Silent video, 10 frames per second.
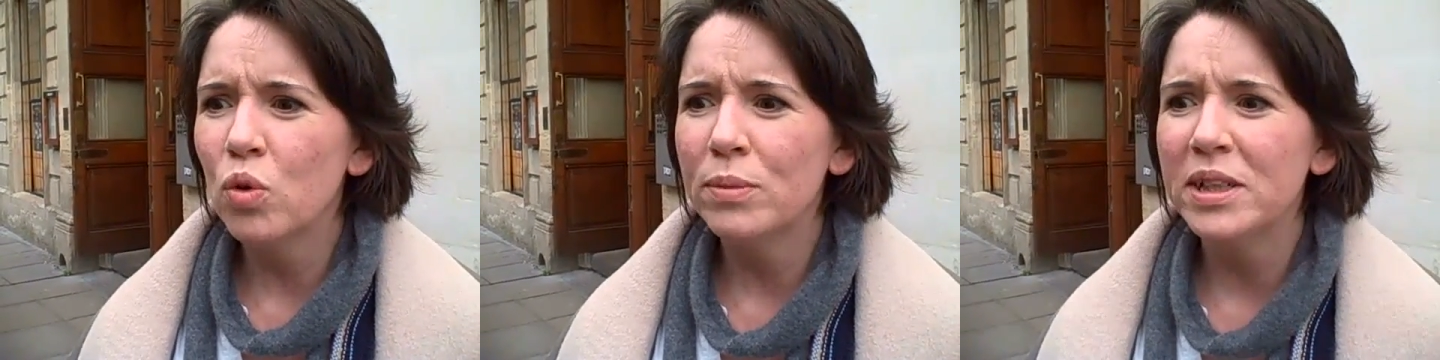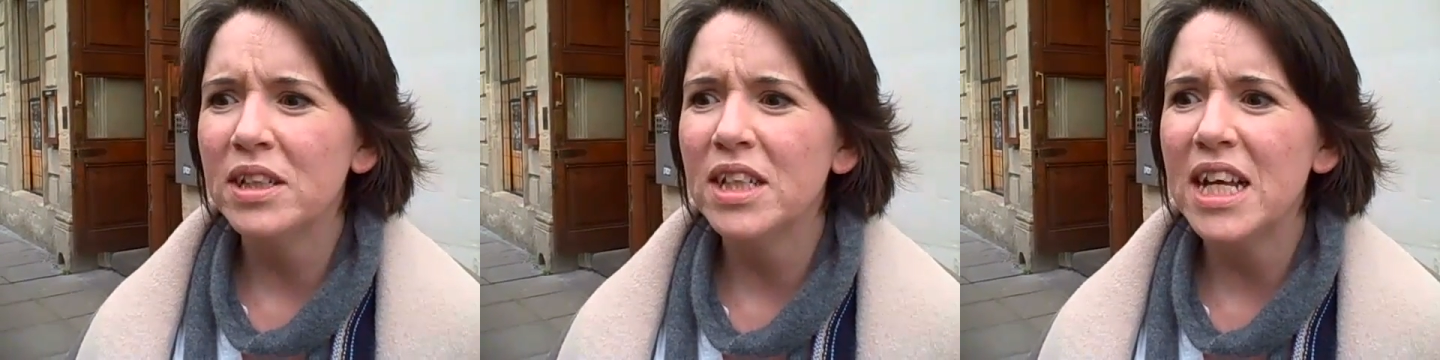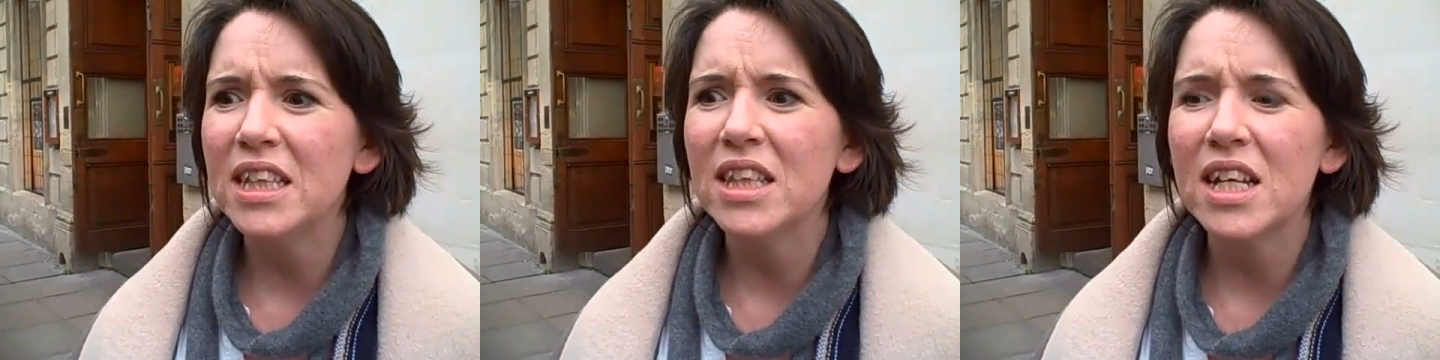
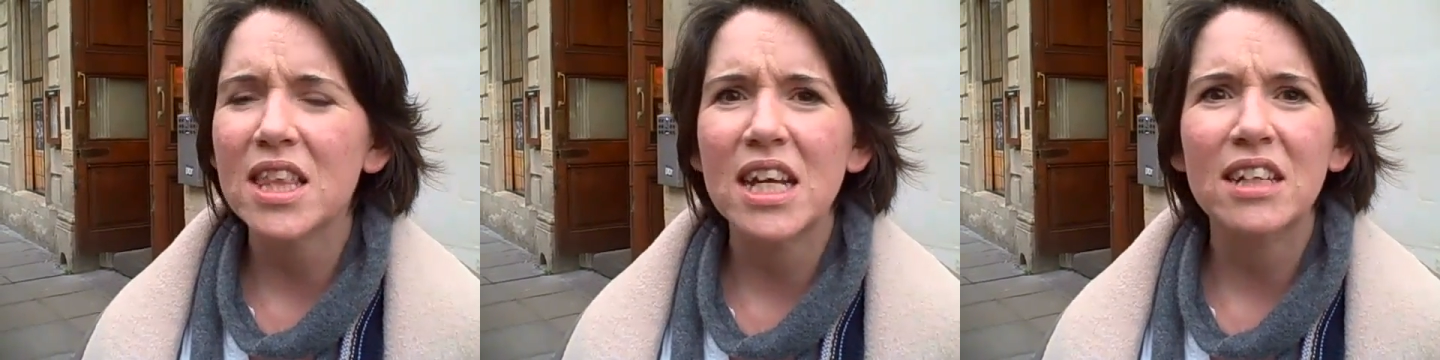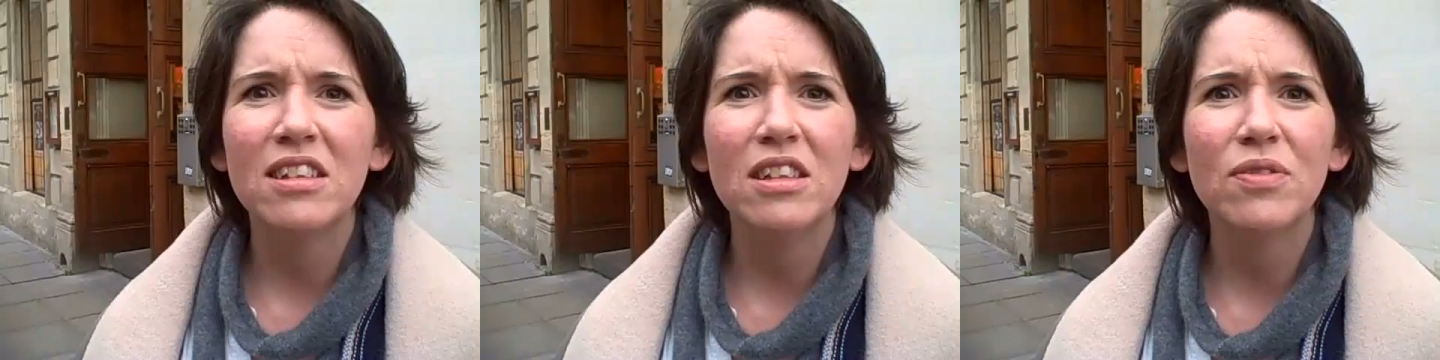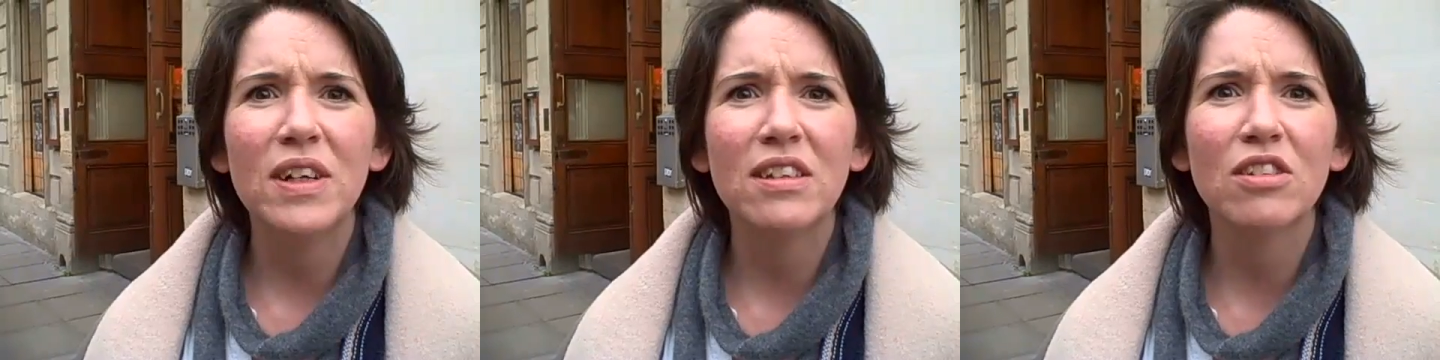women in their
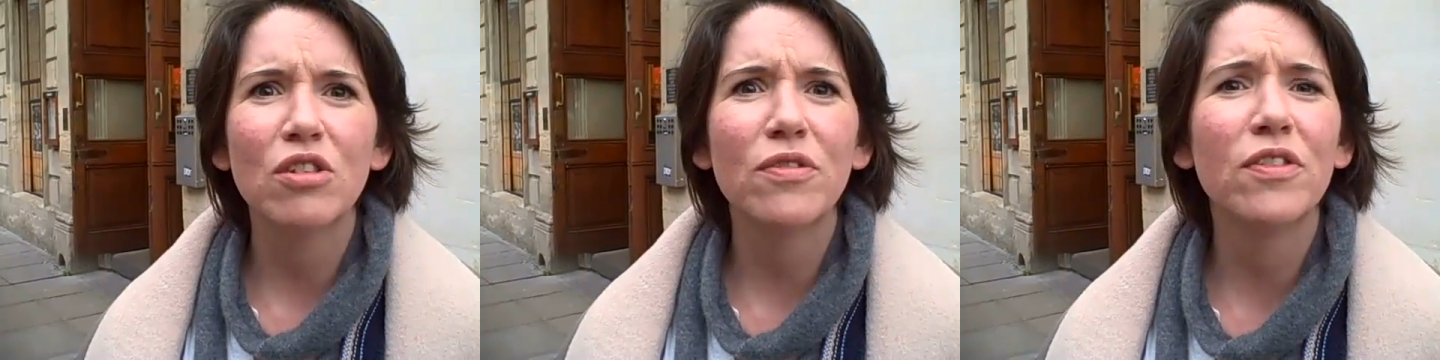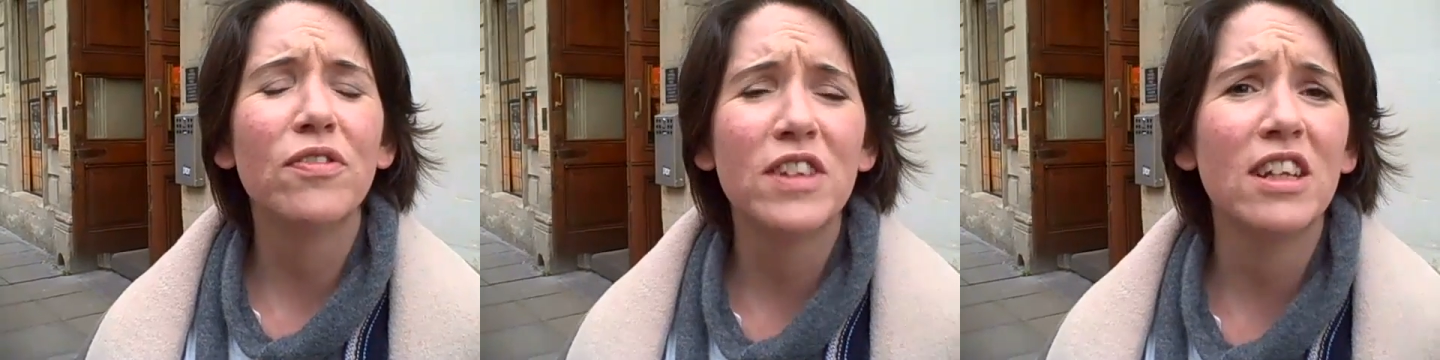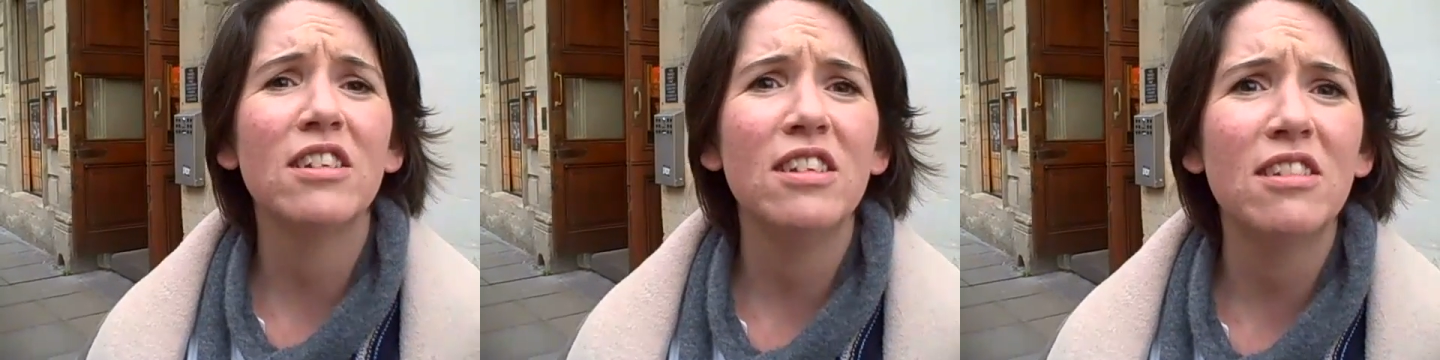30s face sort of a
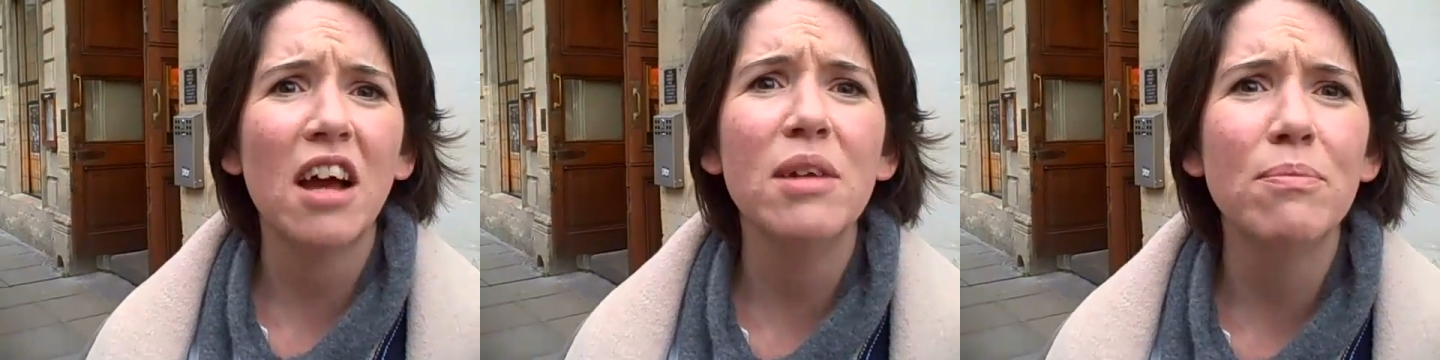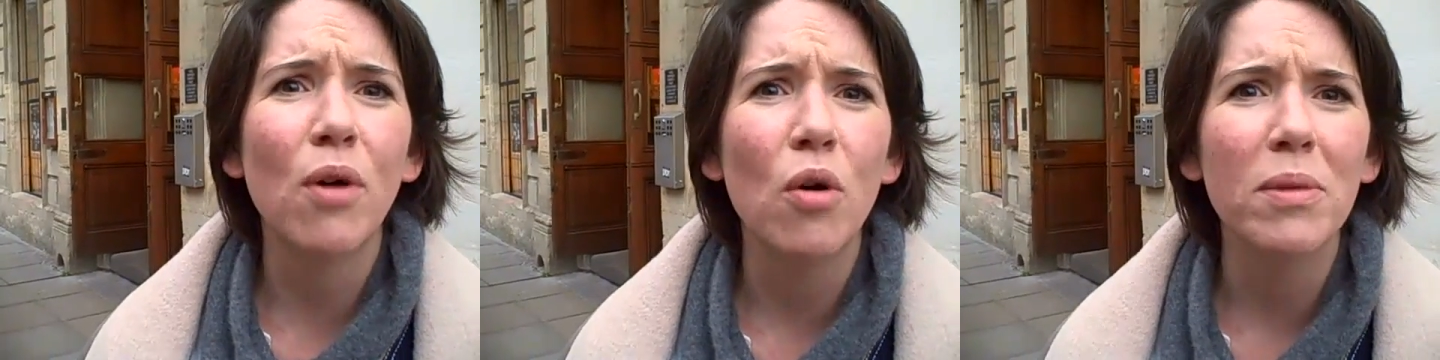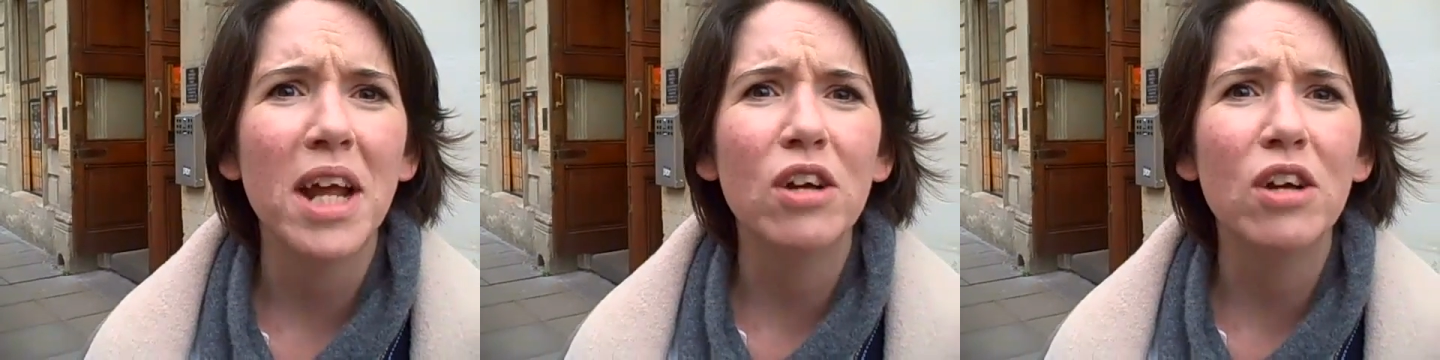fertility time bomb,